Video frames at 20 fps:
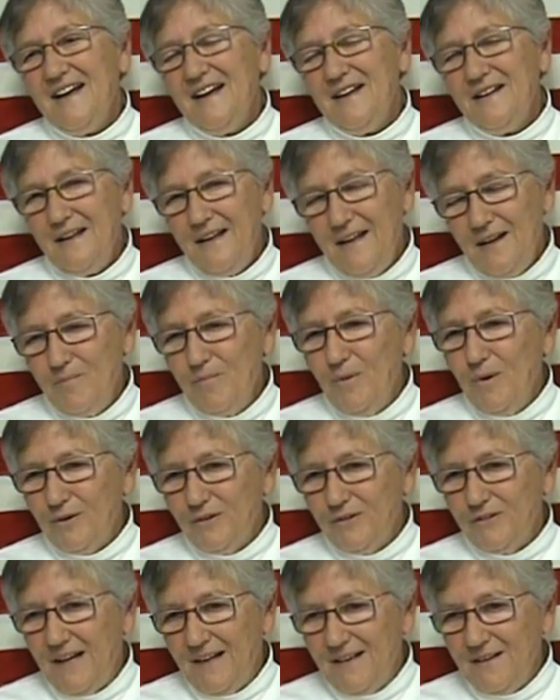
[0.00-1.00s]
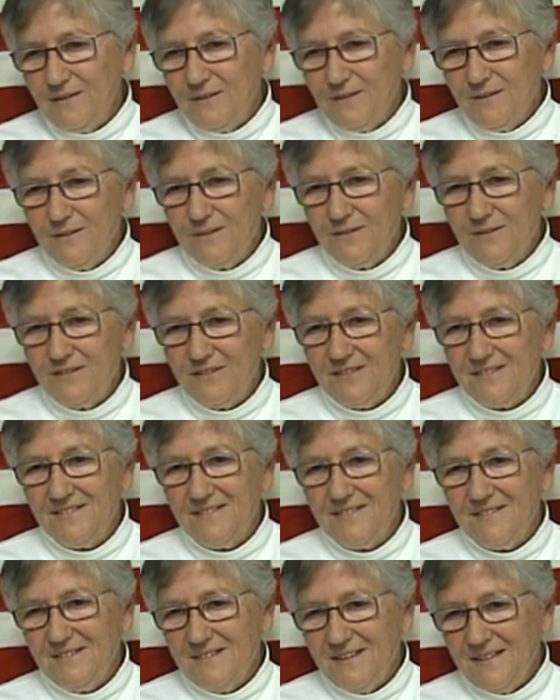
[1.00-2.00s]
and they had motorcycles
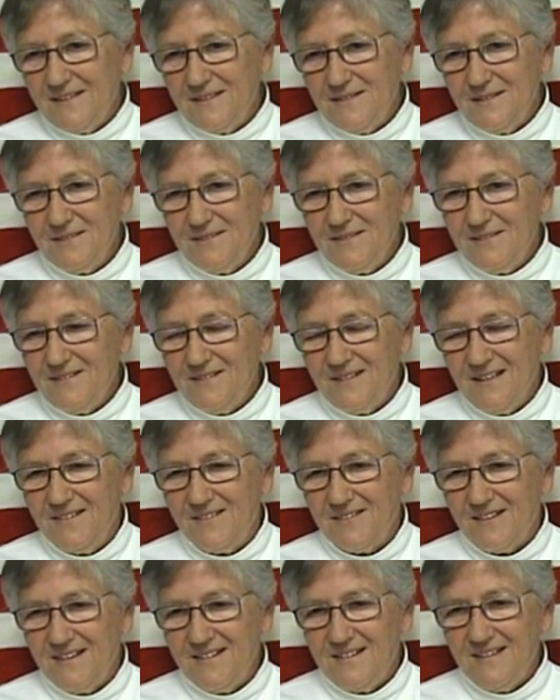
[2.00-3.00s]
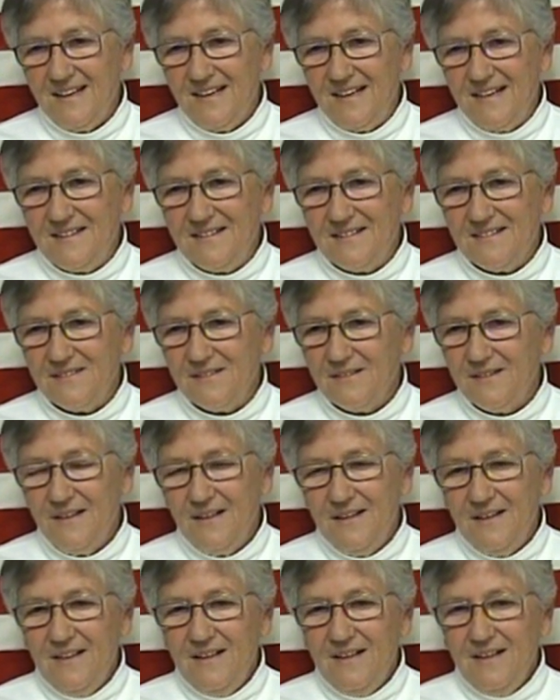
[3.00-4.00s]
and and things like that and
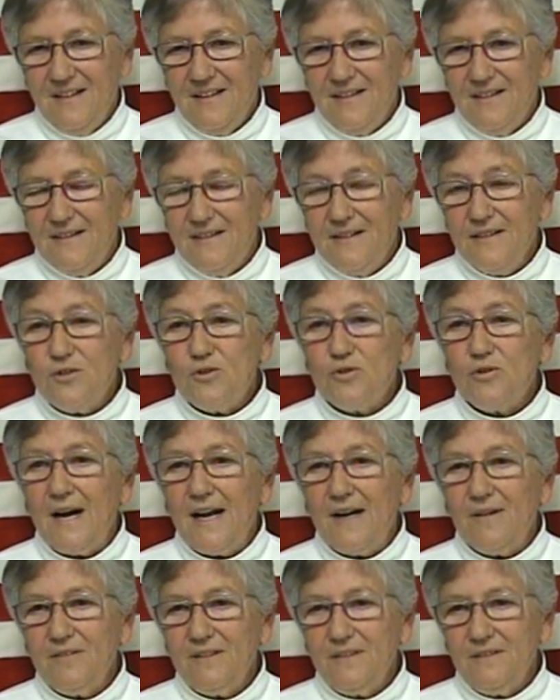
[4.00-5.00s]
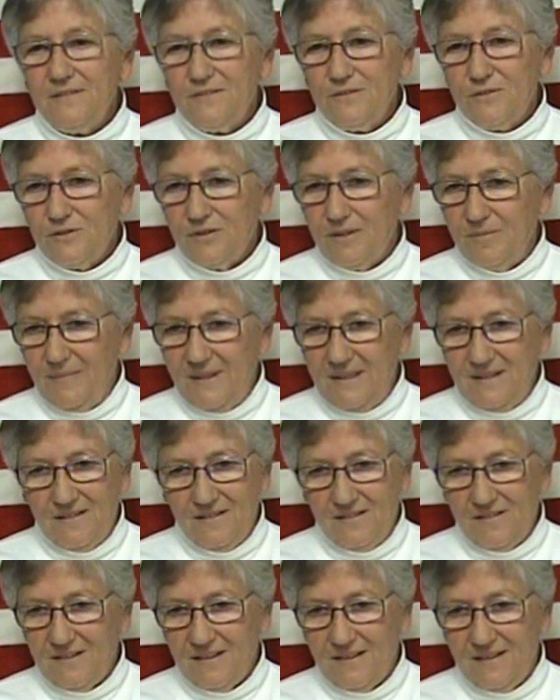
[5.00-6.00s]
uh,
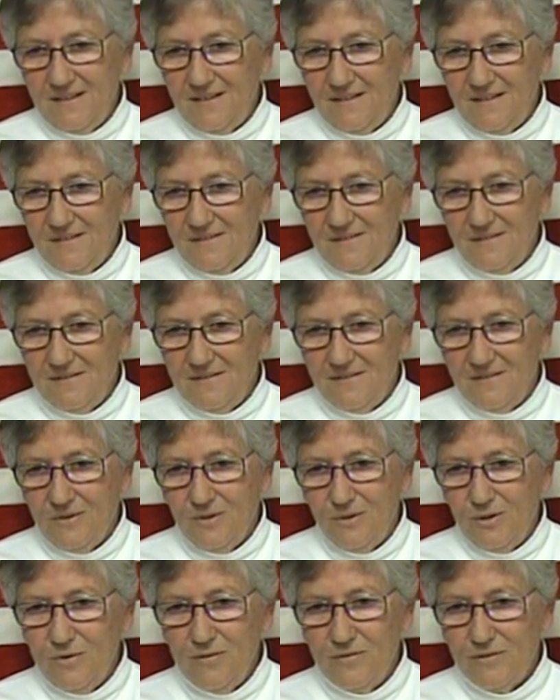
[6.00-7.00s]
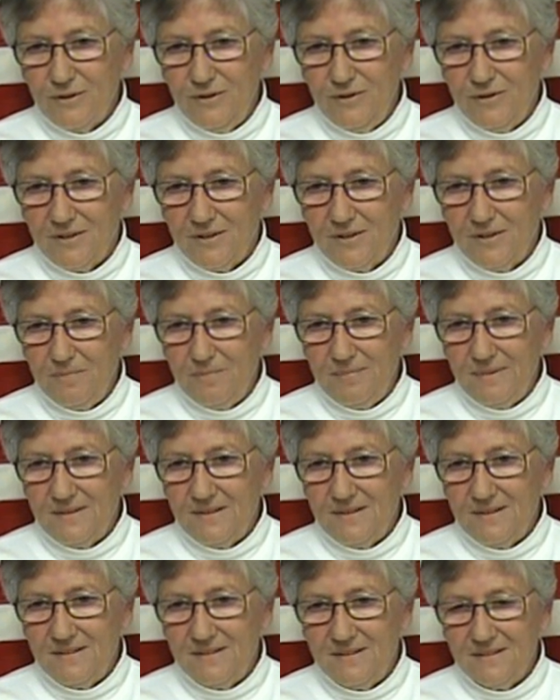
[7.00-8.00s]
tremendously uh, all over Europe uh,
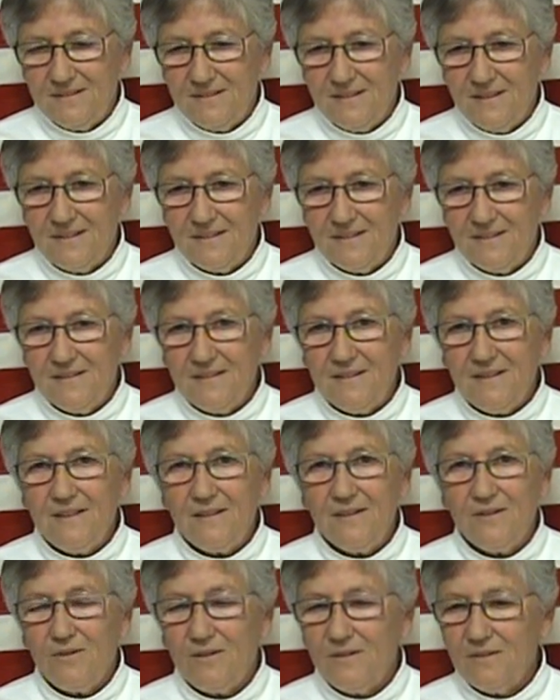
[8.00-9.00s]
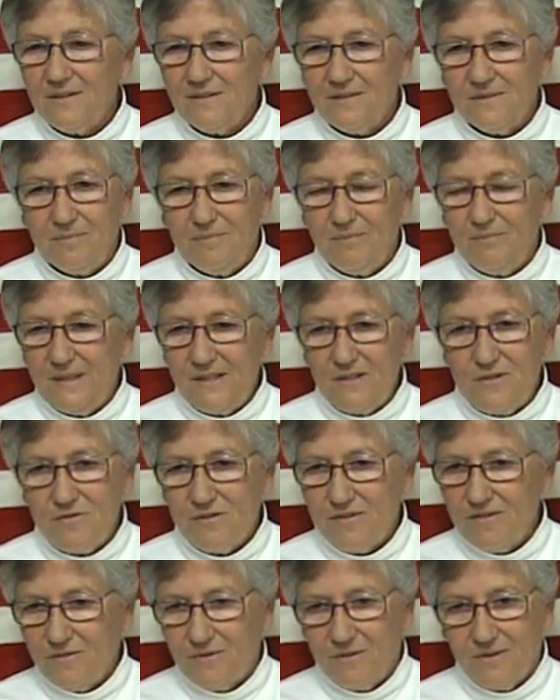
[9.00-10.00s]
and, and in all the
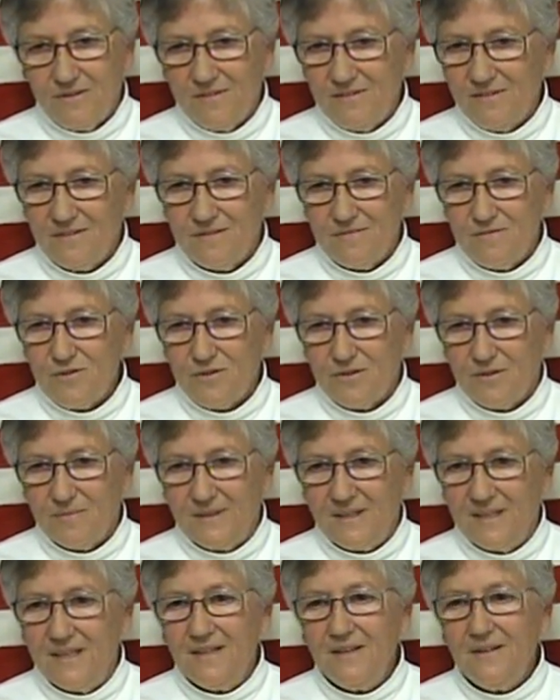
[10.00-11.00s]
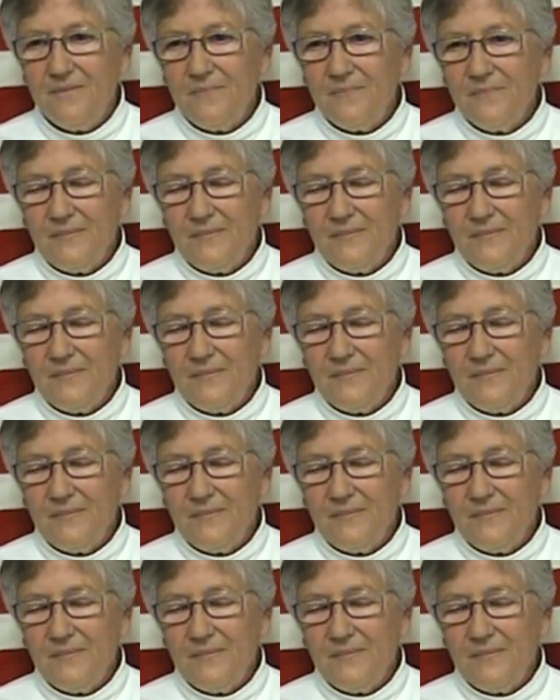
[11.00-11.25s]
best resorts of Germany.